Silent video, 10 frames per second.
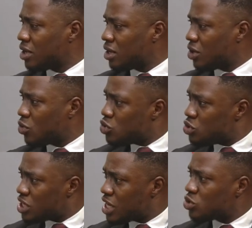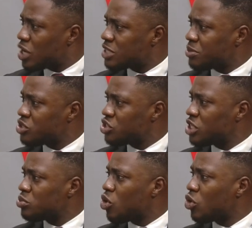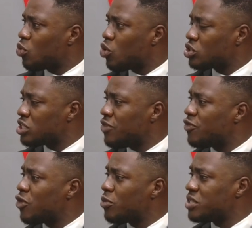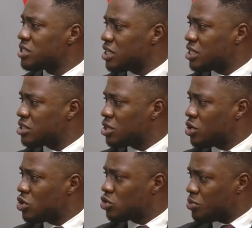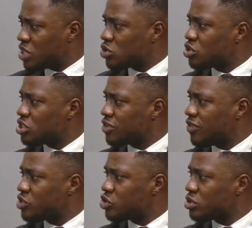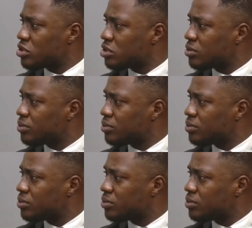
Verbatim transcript: Uh, would you care to expatiate more on what informed the Senate to make such interventions?